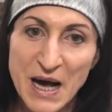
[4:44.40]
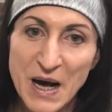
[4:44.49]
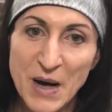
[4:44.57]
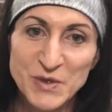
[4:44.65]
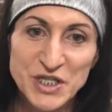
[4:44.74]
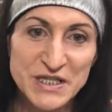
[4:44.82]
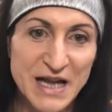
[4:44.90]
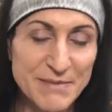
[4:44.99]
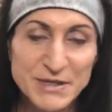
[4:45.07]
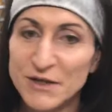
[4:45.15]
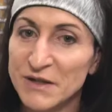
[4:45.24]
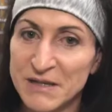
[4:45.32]
Which is an
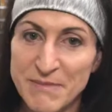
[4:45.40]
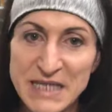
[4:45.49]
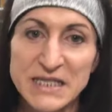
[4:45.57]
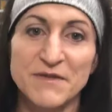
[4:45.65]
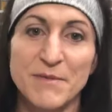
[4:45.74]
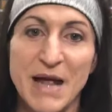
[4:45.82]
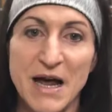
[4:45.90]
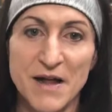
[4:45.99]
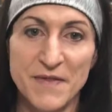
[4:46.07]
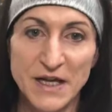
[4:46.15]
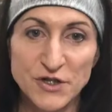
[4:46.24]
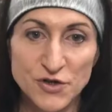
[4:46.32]
absolutely massive amount, and
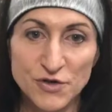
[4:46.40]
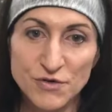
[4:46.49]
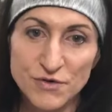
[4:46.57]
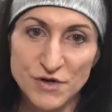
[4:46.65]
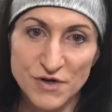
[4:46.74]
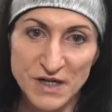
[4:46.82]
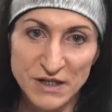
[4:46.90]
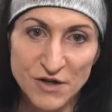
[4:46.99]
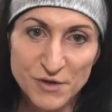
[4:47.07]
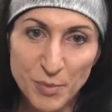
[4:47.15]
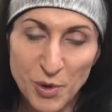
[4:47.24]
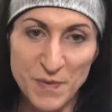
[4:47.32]
they've got to
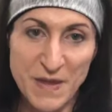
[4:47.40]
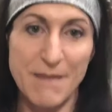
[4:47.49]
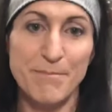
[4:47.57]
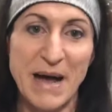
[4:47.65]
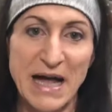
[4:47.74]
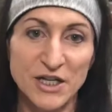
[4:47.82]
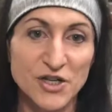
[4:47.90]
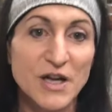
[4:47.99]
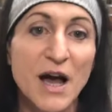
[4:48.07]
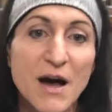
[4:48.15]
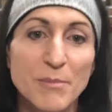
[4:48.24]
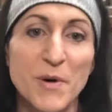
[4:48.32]
put that back. You
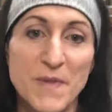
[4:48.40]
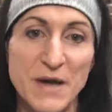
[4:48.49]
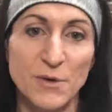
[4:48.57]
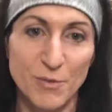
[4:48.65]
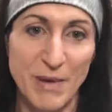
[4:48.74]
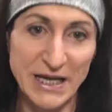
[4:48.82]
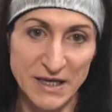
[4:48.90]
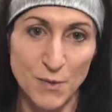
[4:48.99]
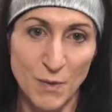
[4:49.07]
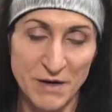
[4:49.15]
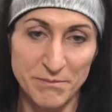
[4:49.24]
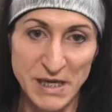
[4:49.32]
can't put that all back in
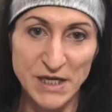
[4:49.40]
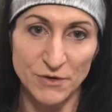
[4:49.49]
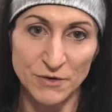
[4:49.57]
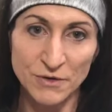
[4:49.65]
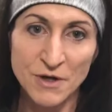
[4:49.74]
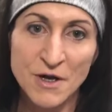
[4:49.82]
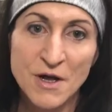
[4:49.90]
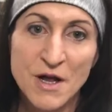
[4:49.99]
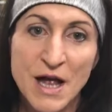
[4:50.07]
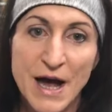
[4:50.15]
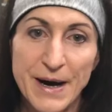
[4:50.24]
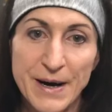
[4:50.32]
one meal.
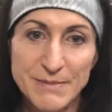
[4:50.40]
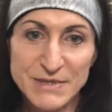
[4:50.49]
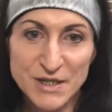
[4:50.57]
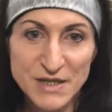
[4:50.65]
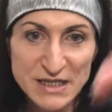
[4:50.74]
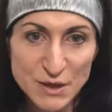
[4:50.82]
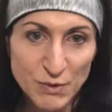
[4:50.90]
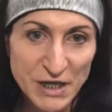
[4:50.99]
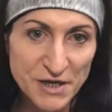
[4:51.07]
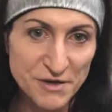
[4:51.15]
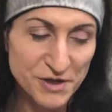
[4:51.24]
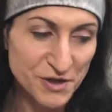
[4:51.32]
So that's
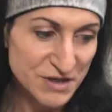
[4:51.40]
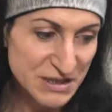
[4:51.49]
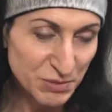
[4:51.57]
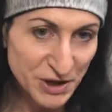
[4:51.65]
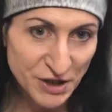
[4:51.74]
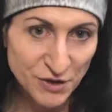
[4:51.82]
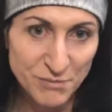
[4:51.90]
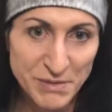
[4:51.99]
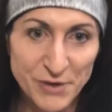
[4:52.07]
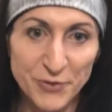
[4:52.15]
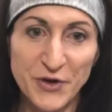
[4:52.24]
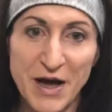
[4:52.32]
where, splitting your
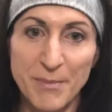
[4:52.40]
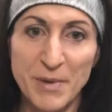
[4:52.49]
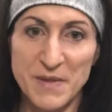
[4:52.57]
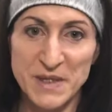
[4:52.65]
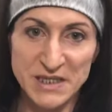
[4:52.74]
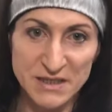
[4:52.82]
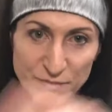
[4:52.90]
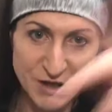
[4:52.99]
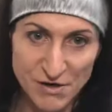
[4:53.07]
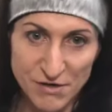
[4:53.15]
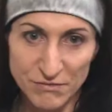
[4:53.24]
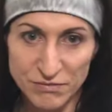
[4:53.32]
meals up, and this is where
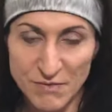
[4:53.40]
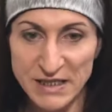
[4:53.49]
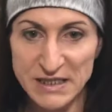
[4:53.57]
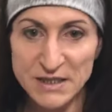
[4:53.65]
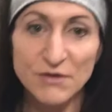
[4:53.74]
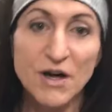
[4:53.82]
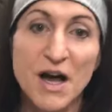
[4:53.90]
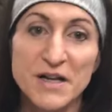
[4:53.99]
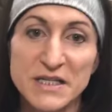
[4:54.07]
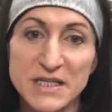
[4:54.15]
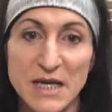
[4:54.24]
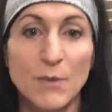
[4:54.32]
I'll kind of
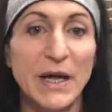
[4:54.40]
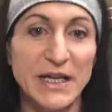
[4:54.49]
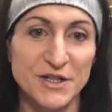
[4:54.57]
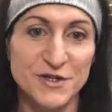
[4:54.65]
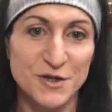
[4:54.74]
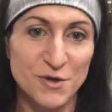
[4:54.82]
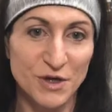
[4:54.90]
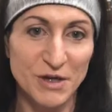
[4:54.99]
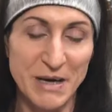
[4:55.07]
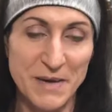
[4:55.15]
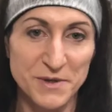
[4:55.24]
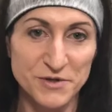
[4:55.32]
segue into talking
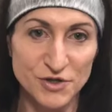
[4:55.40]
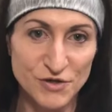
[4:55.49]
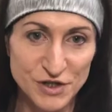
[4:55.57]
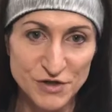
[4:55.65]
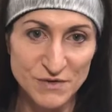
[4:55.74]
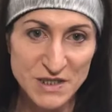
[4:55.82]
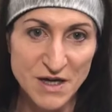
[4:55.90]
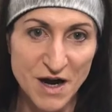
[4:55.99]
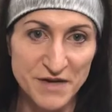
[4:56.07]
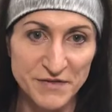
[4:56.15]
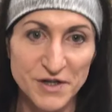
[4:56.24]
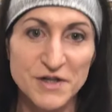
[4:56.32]
about the nutritional side
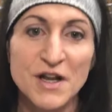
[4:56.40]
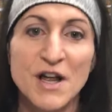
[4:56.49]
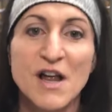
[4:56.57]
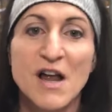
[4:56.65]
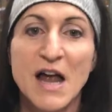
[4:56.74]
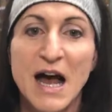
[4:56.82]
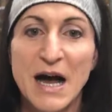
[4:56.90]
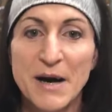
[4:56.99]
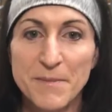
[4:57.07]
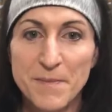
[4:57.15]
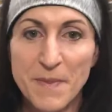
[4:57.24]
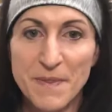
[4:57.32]
of it.
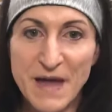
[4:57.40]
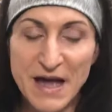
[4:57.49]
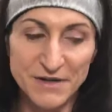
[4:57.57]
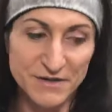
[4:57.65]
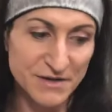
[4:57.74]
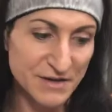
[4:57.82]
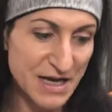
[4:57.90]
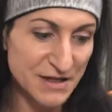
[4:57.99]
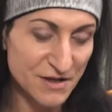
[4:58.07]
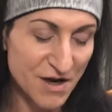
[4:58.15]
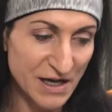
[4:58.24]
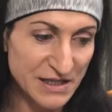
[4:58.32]
That
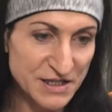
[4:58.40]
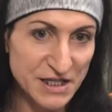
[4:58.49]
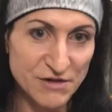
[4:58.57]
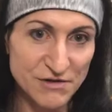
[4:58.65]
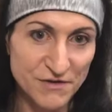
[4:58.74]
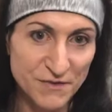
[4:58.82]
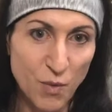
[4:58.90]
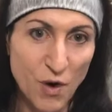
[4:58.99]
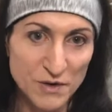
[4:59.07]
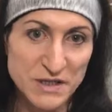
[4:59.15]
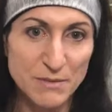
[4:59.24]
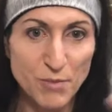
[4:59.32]
idea of,
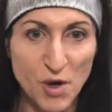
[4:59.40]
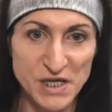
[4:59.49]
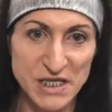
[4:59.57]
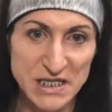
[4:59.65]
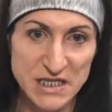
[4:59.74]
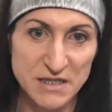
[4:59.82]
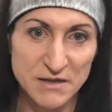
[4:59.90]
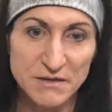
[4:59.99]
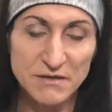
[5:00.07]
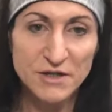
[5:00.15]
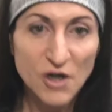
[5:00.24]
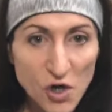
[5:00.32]
whilst the body's
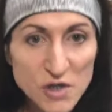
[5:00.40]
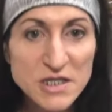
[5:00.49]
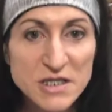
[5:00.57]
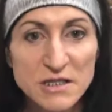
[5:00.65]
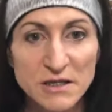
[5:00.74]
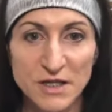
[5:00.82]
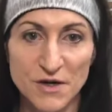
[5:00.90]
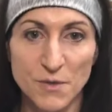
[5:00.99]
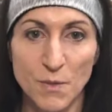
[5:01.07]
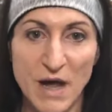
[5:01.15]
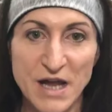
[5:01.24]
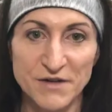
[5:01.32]
constantly got a
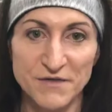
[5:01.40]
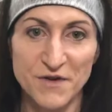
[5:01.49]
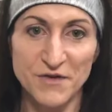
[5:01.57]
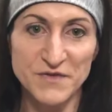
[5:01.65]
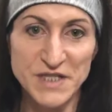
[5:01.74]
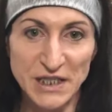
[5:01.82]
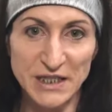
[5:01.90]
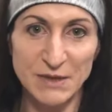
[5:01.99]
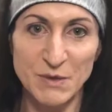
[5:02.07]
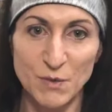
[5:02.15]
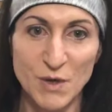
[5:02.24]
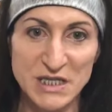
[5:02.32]
way of dealing
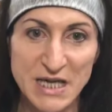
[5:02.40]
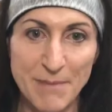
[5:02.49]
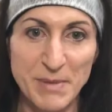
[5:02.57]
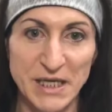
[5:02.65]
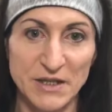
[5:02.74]
with what's happening.